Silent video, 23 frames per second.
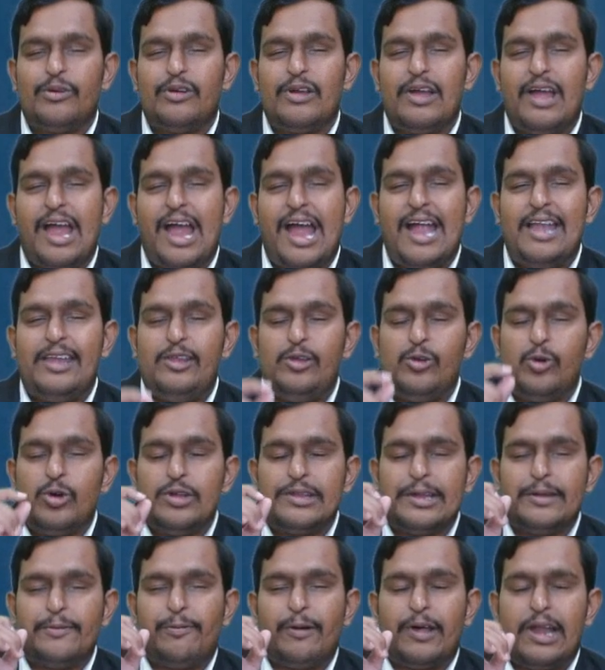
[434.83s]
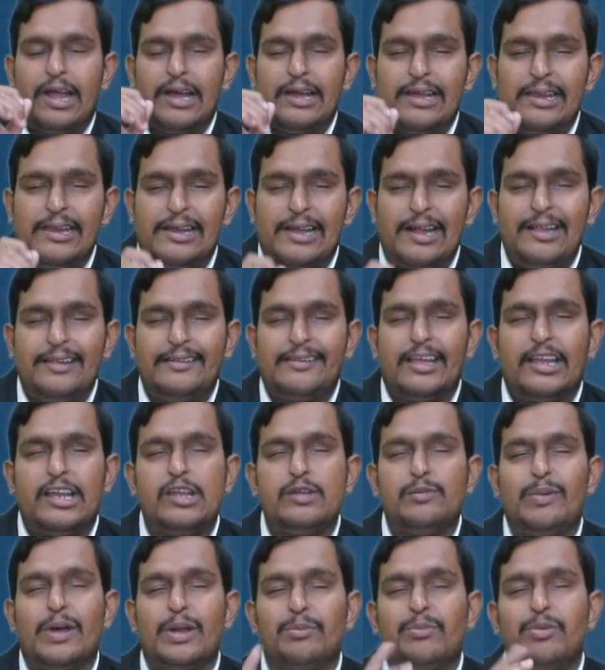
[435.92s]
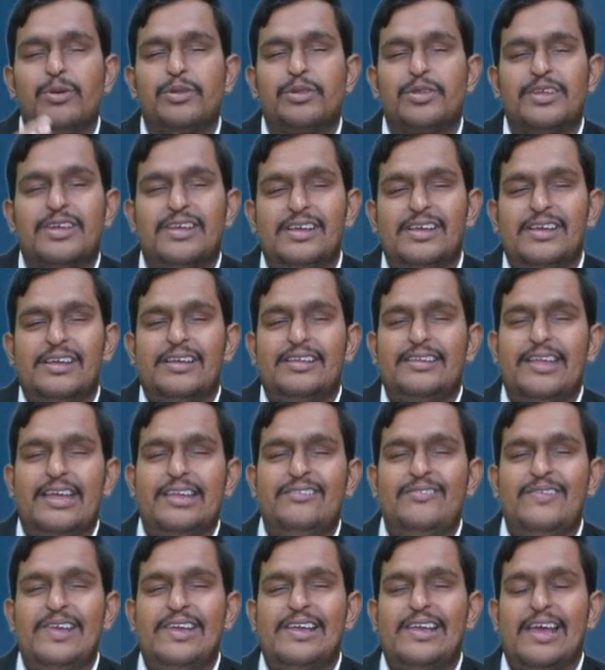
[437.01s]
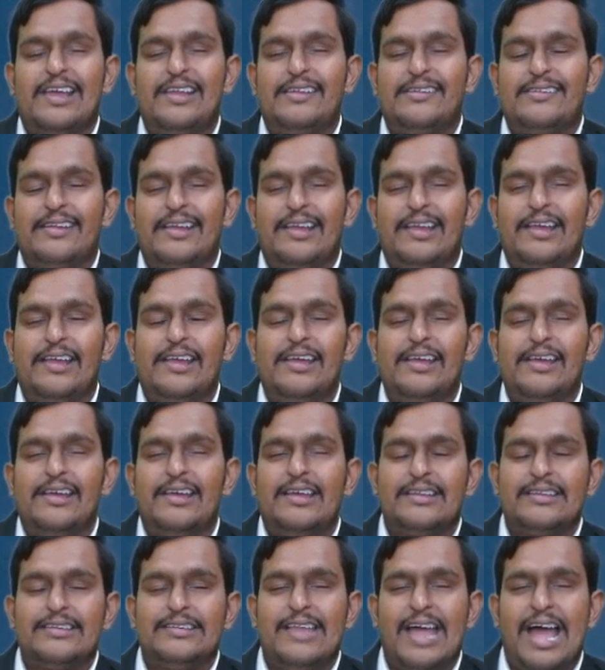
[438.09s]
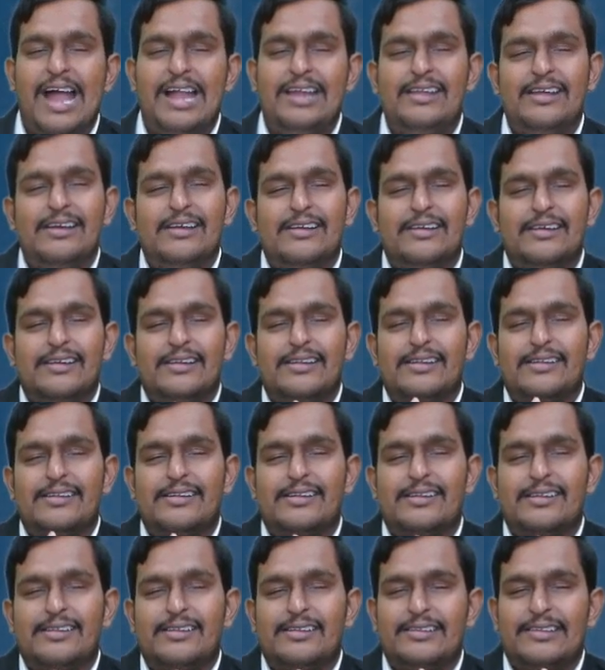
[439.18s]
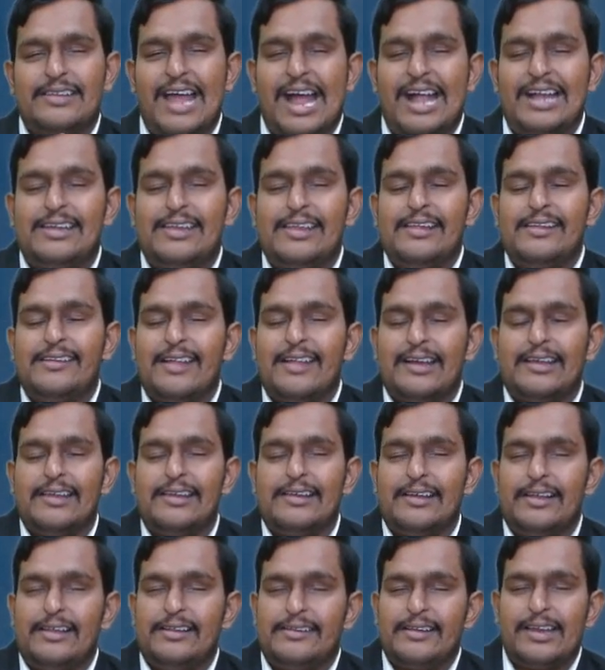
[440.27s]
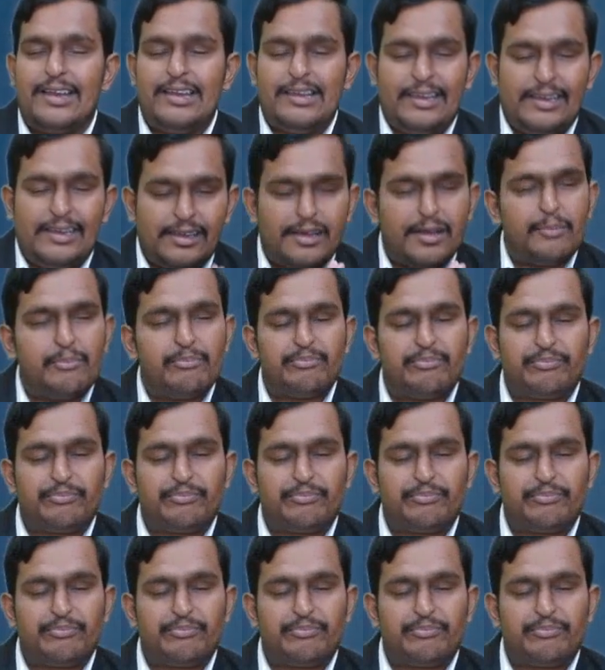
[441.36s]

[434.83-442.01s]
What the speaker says: and used for agricultural purpose, then we can say that that is agricultural income.